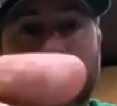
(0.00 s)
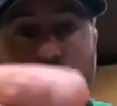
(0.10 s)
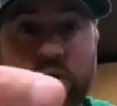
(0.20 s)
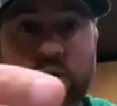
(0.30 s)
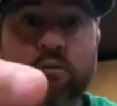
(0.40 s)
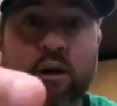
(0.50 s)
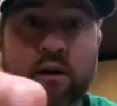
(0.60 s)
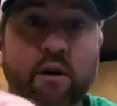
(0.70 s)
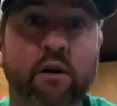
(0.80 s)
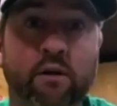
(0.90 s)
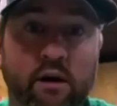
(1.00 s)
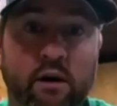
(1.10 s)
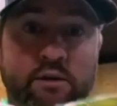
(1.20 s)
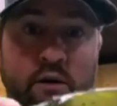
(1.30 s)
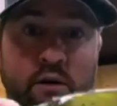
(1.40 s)
but you can rig it vertically
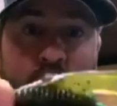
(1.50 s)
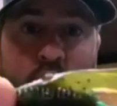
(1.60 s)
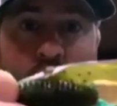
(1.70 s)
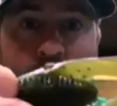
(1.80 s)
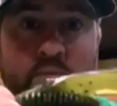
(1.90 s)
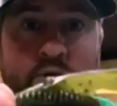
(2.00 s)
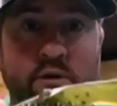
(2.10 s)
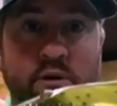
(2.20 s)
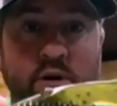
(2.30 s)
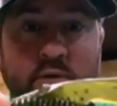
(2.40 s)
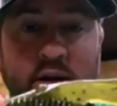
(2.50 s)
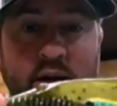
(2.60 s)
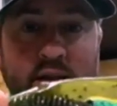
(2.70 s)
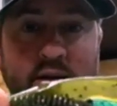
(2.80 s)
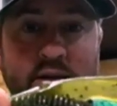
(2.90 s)
also. Um, so you can rig it
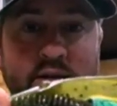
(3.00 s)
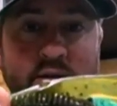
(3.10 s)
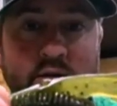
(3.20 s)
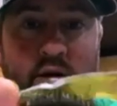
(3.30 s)
like this.